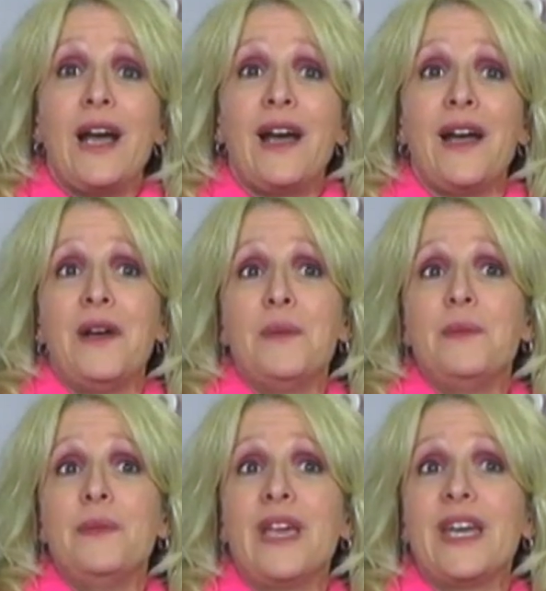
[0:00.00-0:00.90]

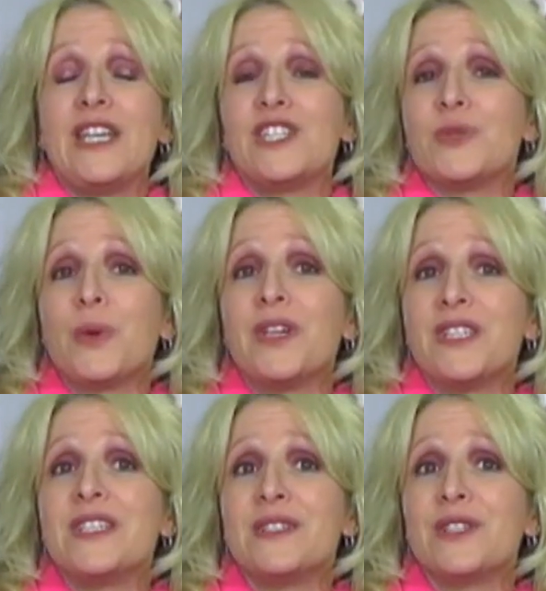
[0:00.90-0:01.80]
And I just wanted
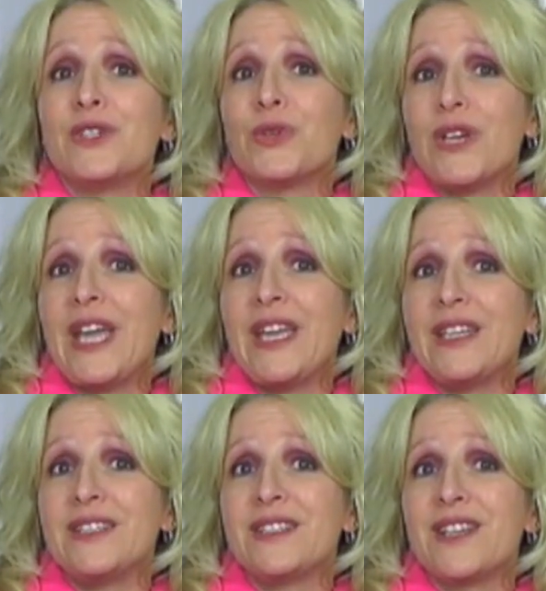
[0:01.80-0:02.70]
to
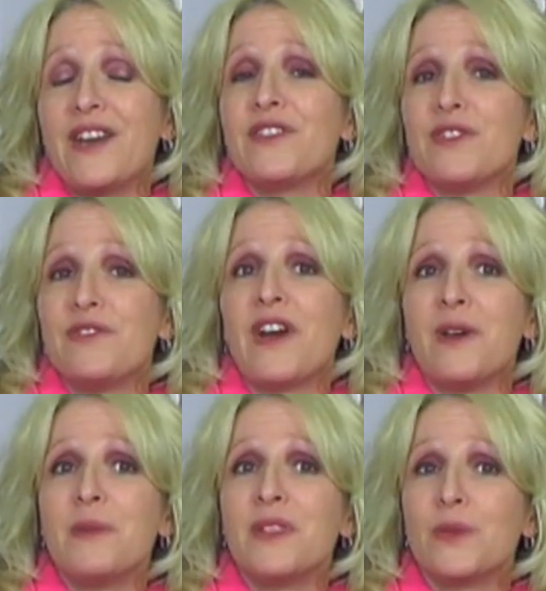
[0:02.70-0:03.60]
create kind of an
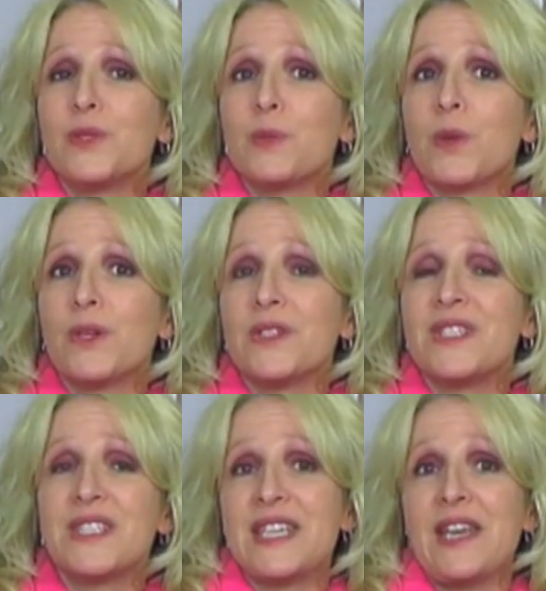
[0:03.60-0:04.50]
environment that was more
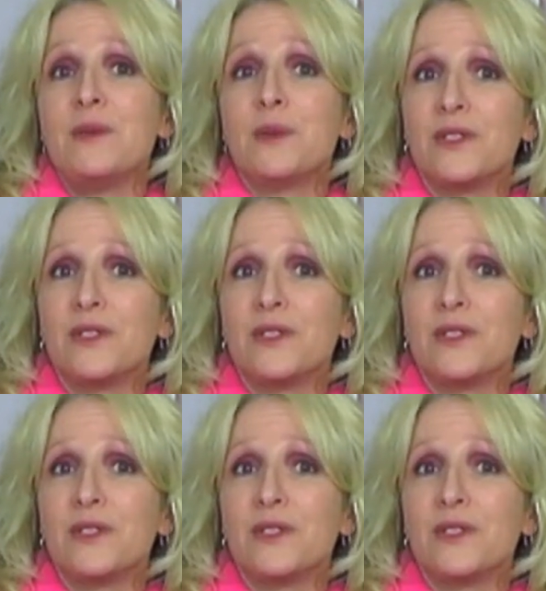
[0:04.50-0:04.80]
sustainable